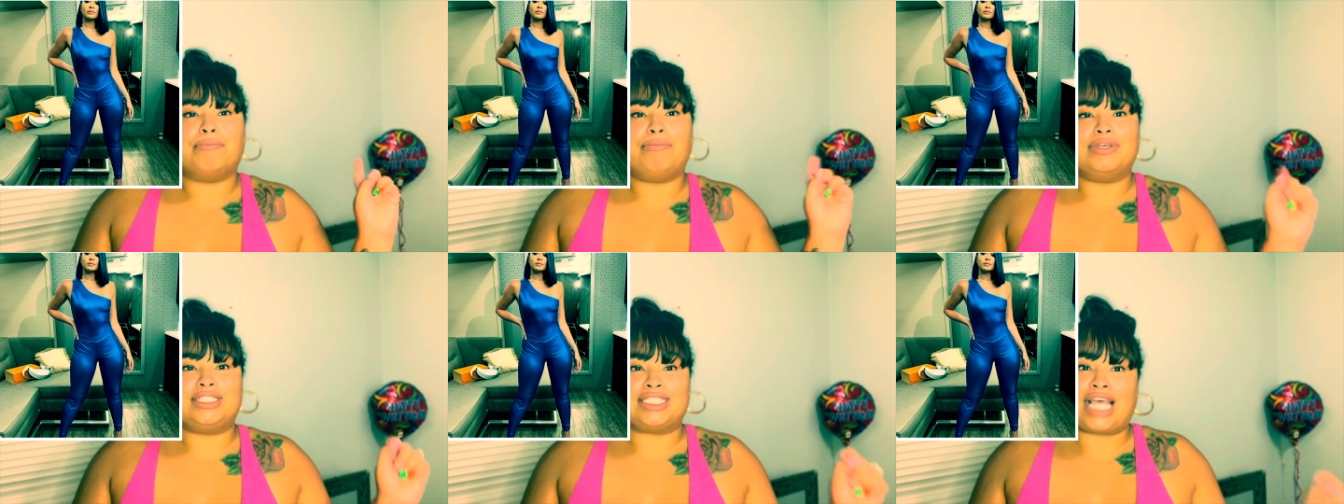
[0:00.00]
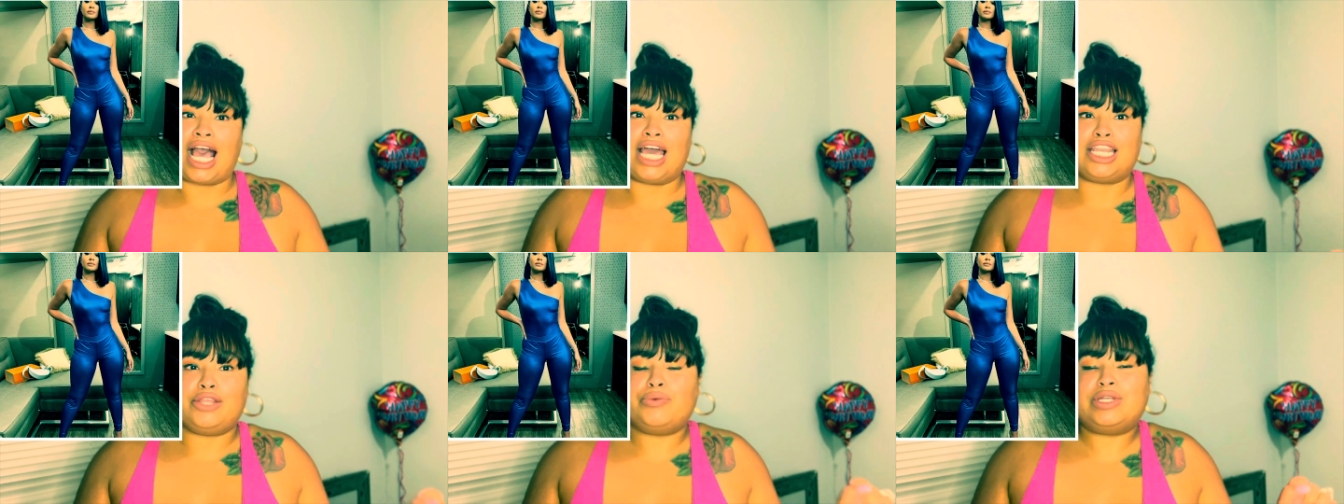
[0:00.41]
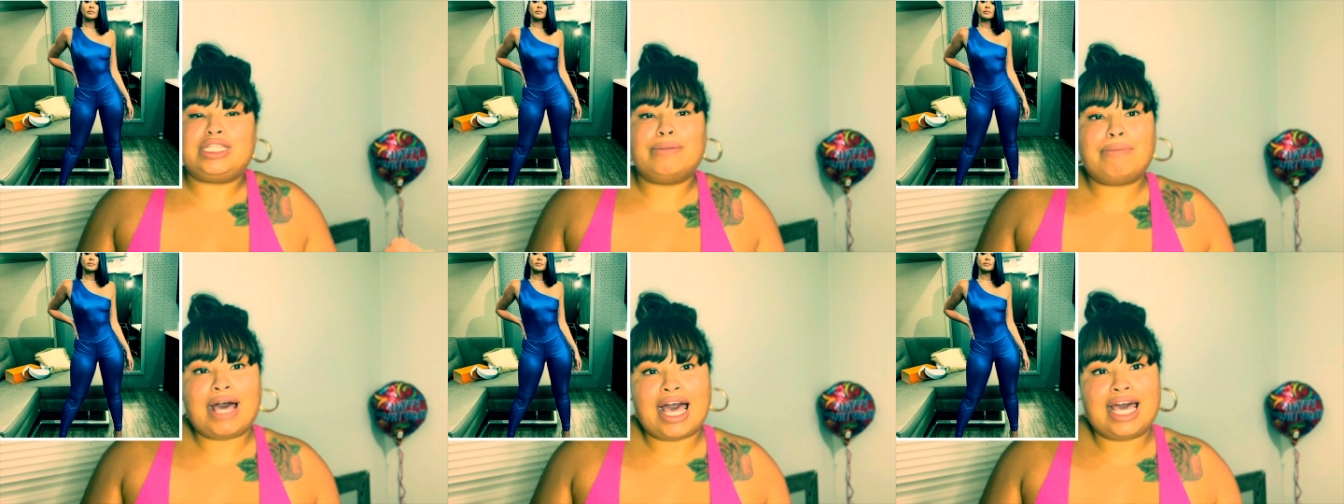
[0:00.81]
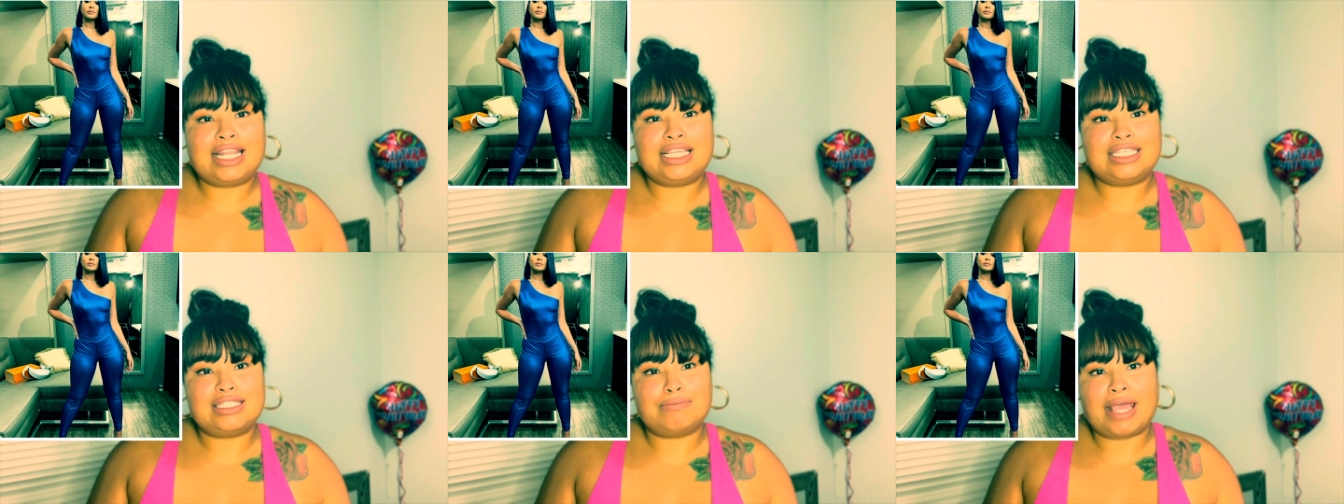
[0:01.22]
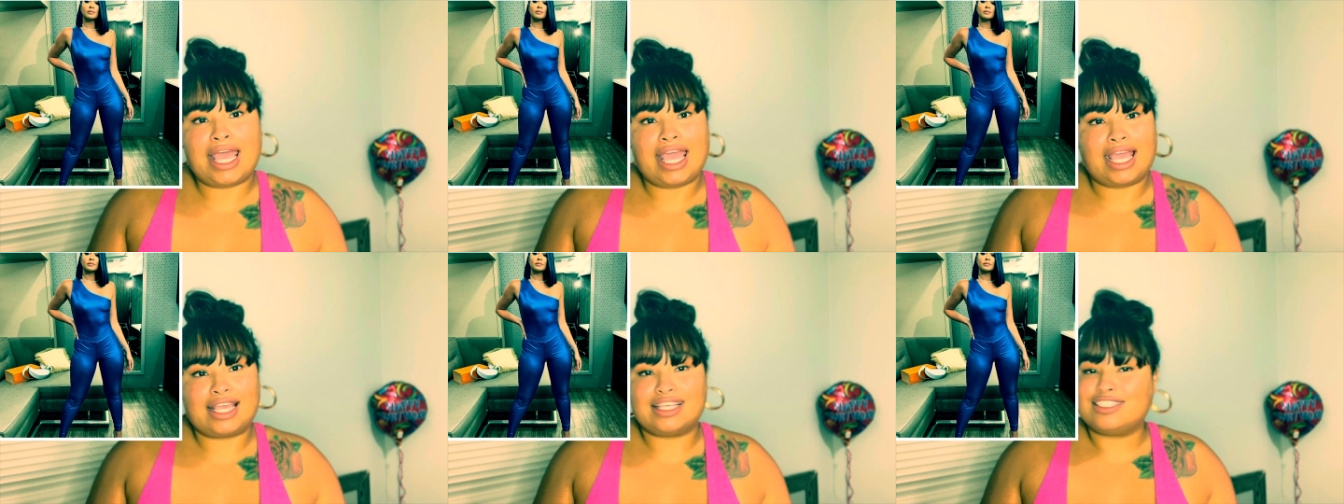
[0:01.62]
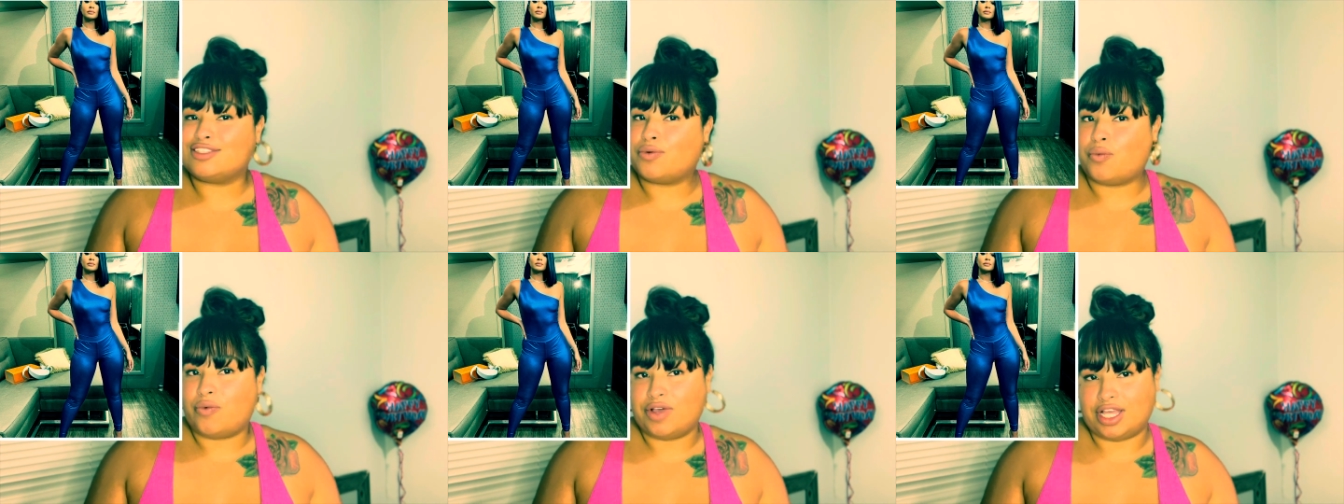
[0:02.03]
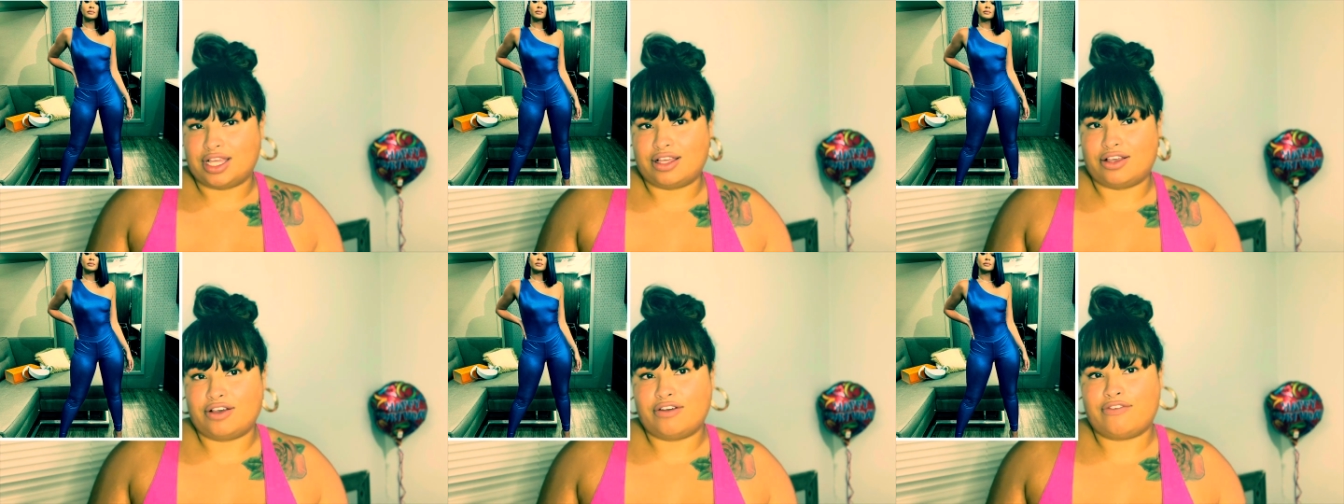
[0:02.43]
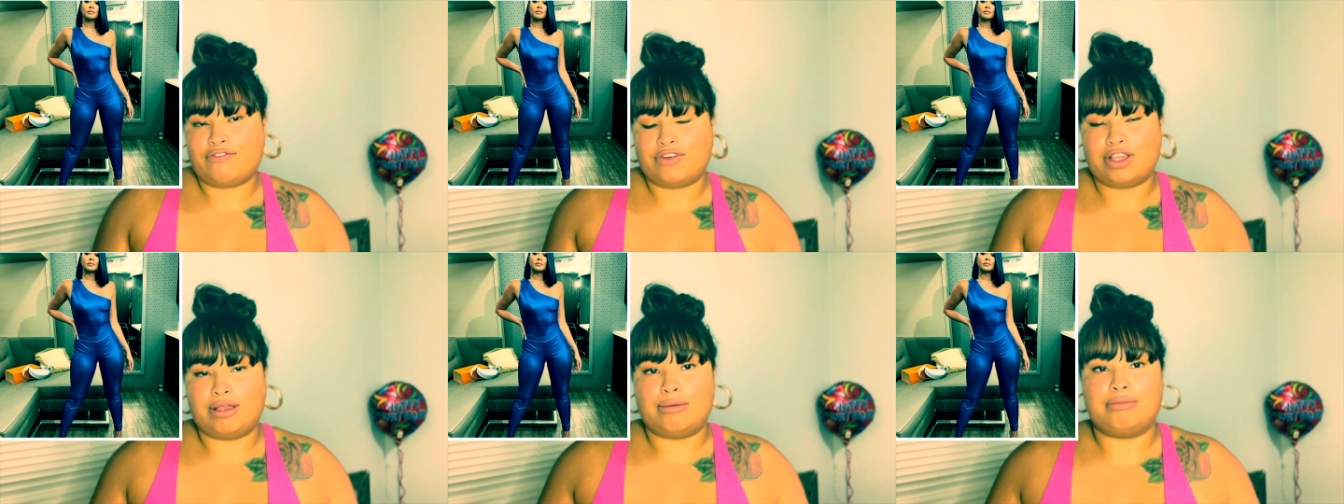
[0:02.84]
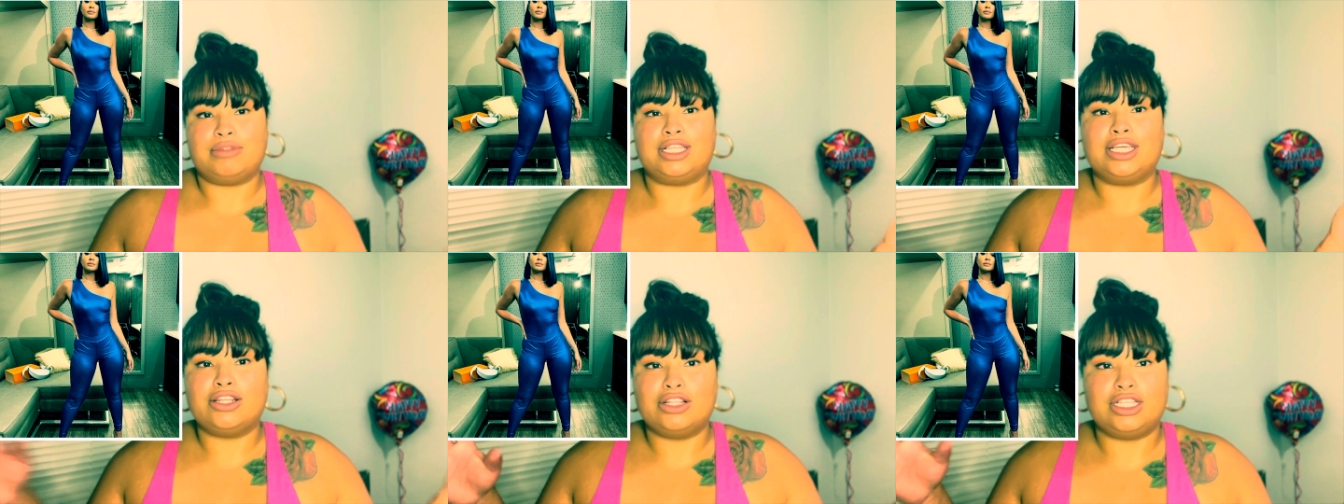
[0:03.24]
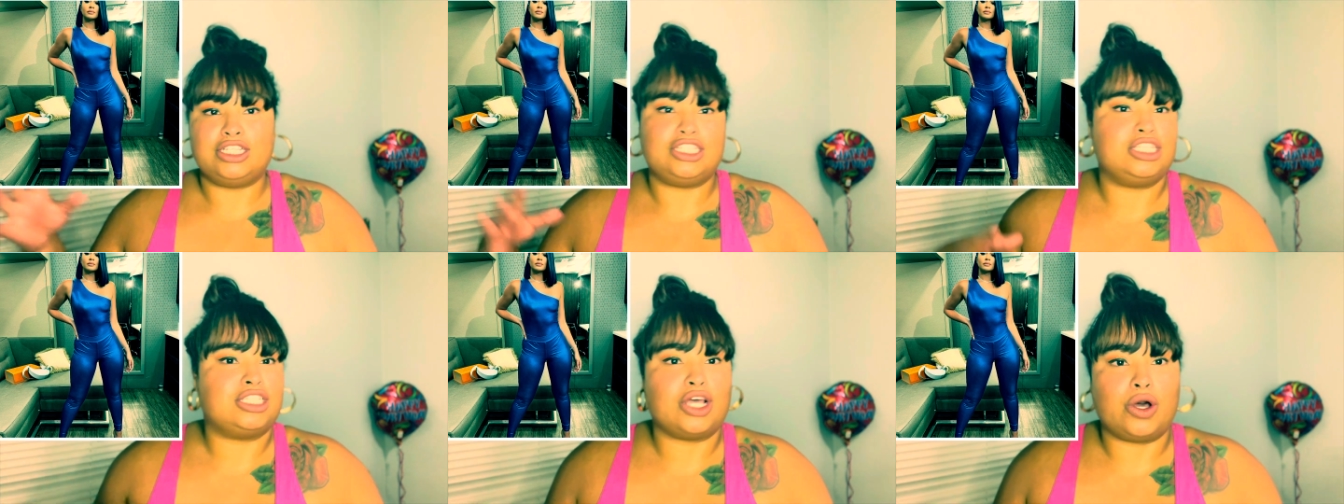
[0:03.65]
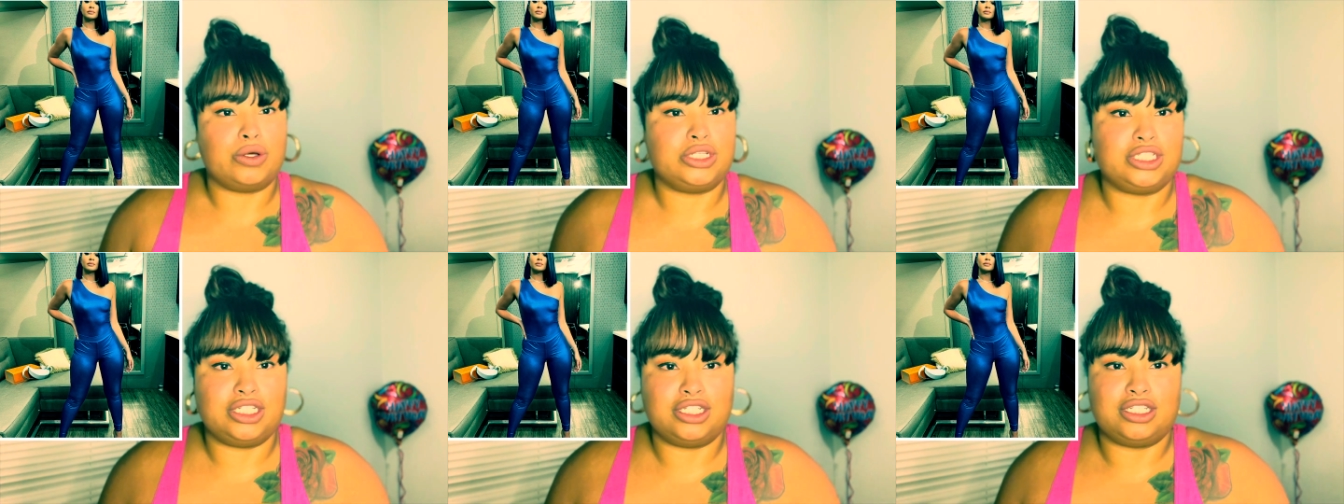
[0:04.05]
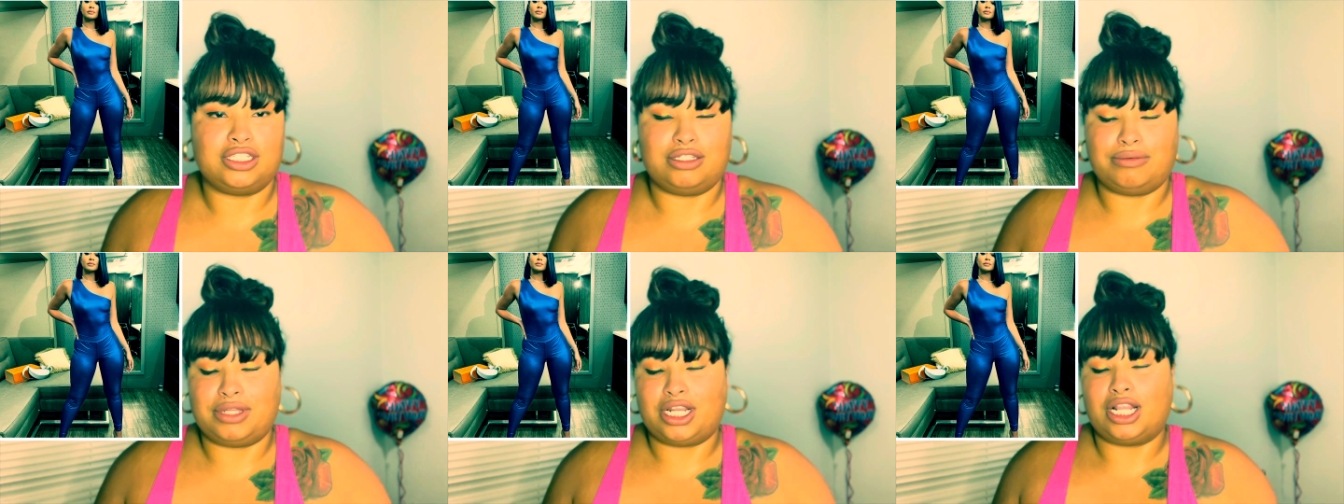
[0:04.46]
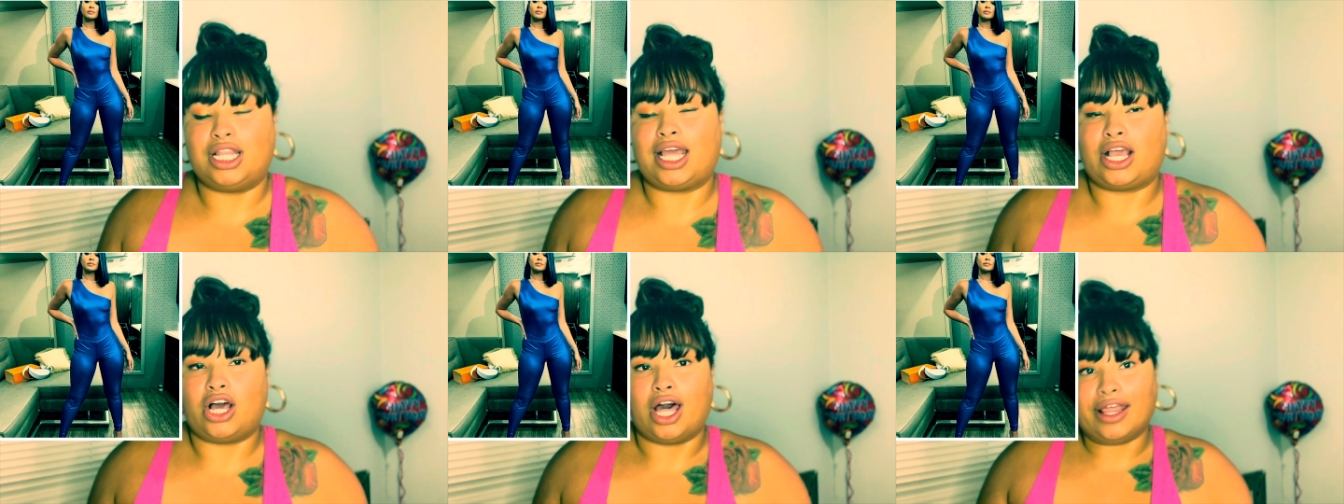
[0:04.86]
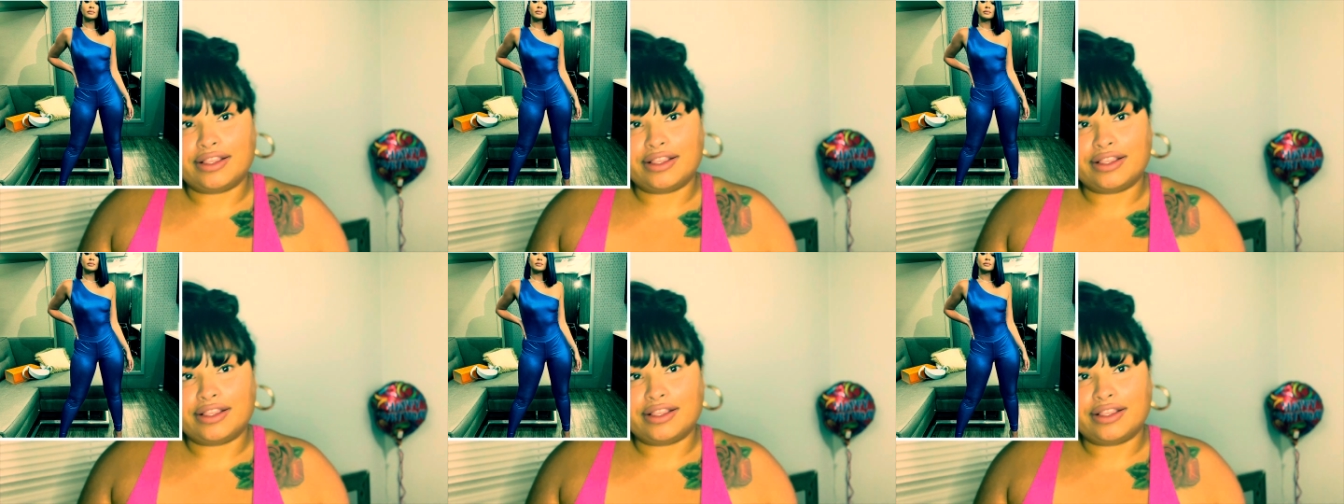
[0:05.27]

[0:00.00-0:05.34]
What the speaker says: Scotty with the Baddies back as well. From literally, she's an OG. She's been on like all